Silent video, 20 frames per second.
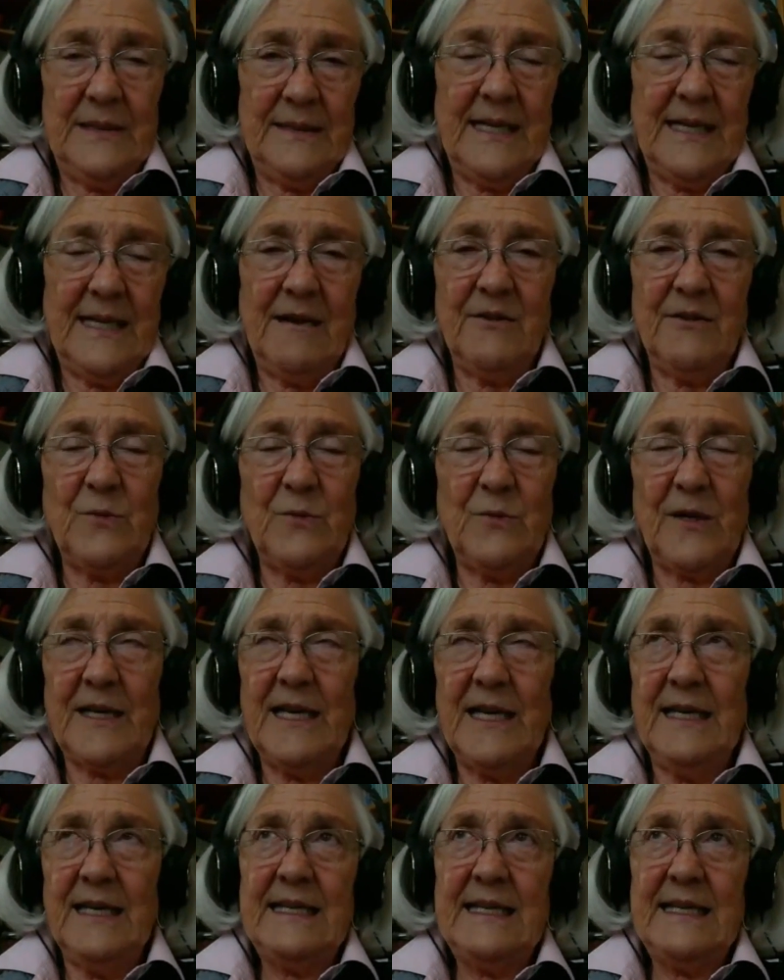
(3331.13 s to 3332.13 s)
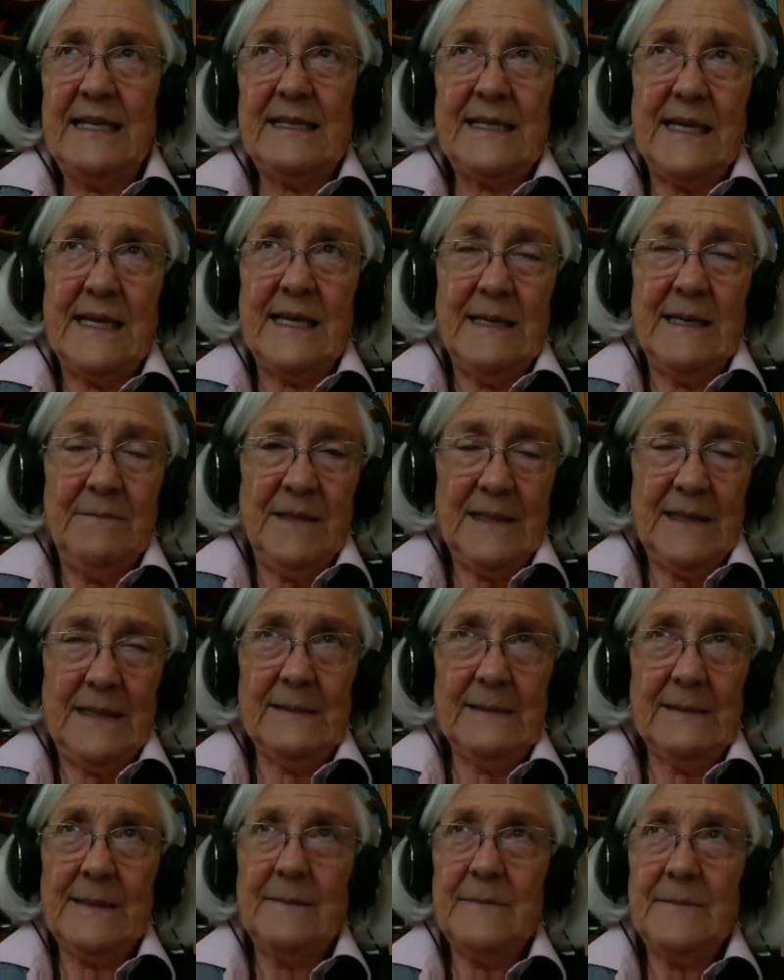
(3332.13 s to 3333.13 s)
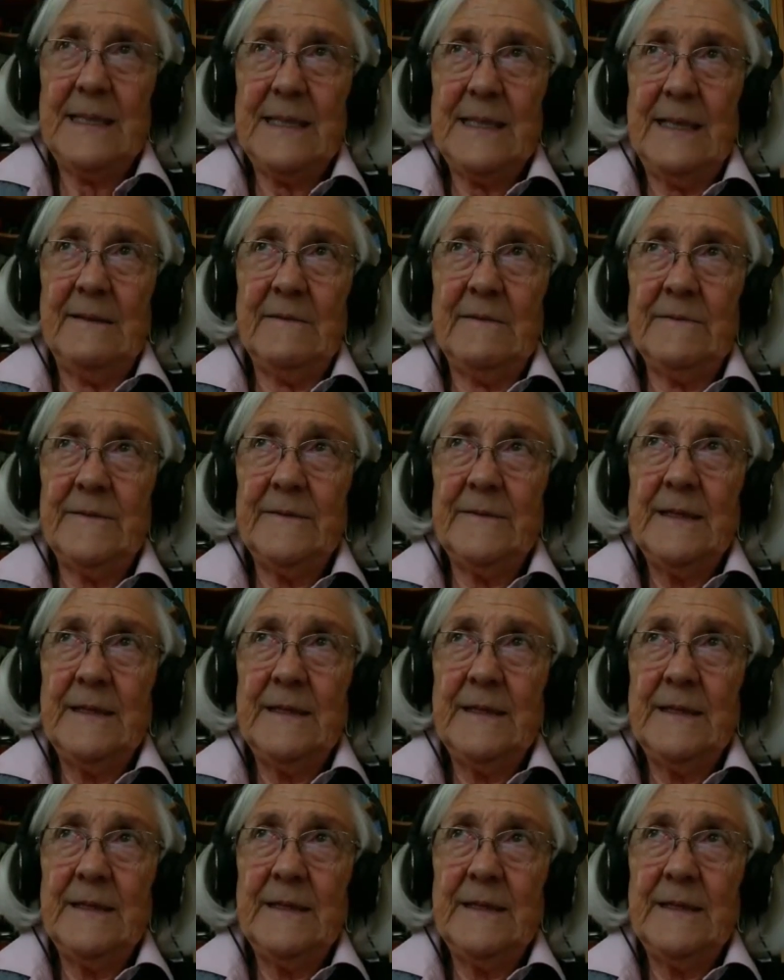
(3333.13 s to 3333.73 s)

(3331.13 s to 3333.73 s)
that I was working in at the time that killed himself,